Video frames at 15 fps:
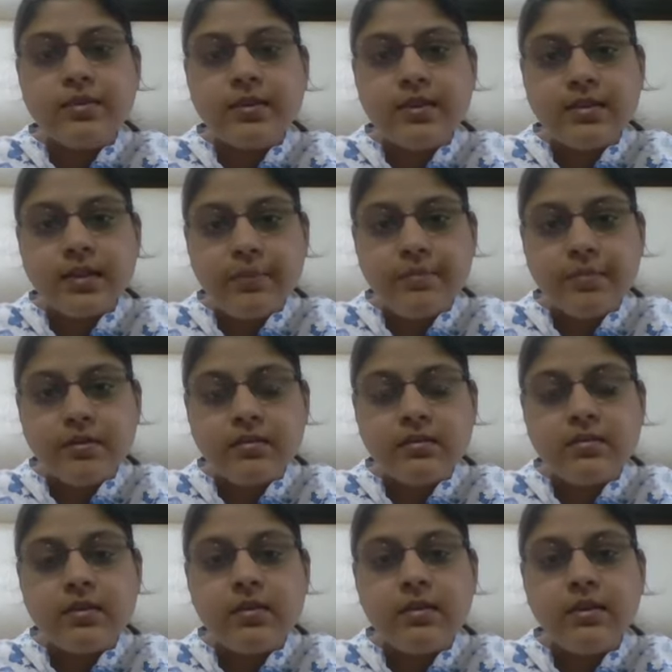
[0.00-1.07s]

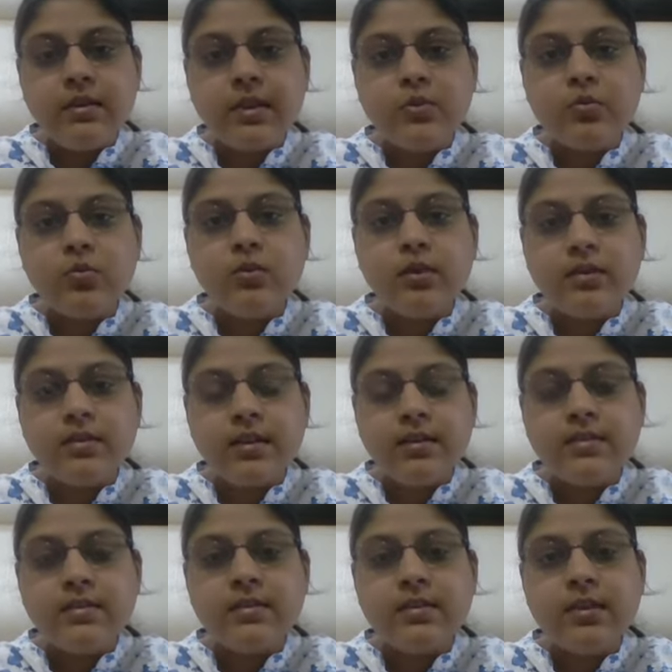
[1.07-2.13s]
receptors, leading to
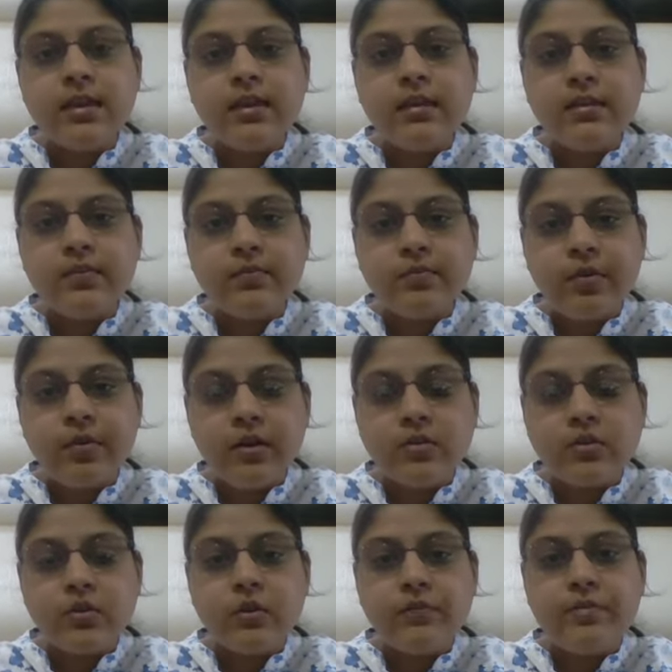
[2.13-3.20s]
increased
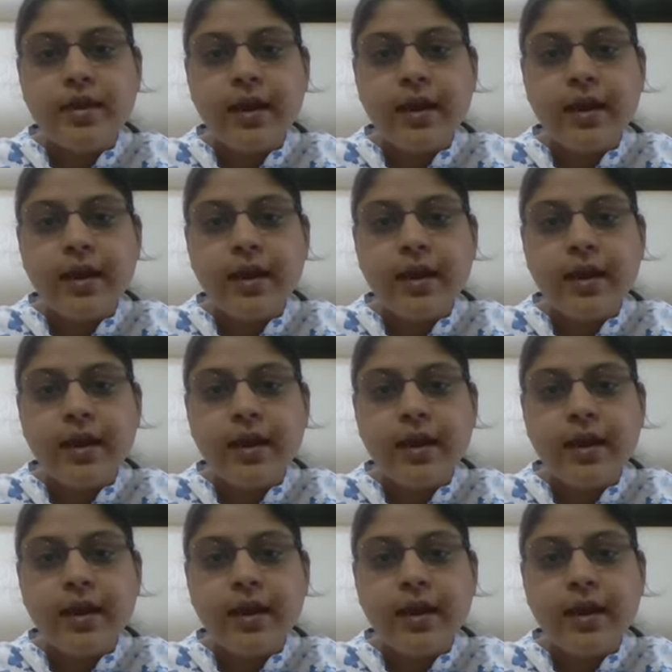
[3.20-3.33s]
function of the